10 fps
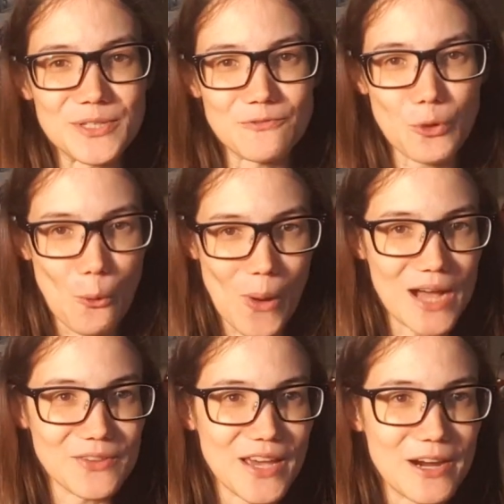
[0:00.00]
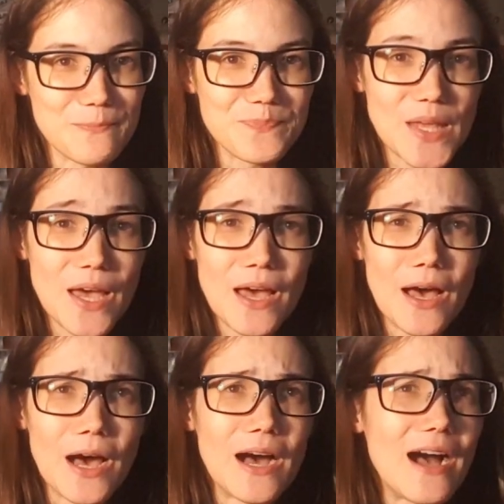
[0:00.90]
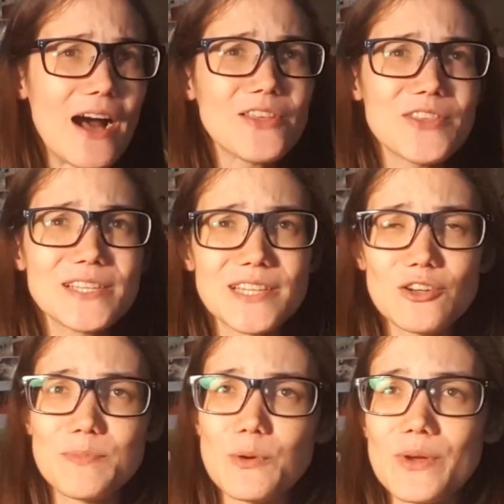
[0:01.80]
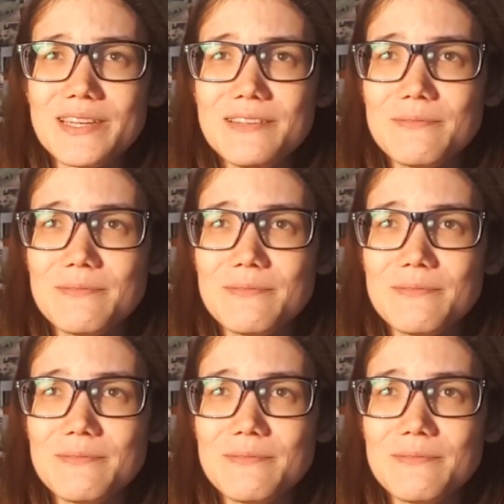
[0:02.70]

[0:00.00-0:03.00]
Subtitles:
for a while there. Other things that are a bit weird,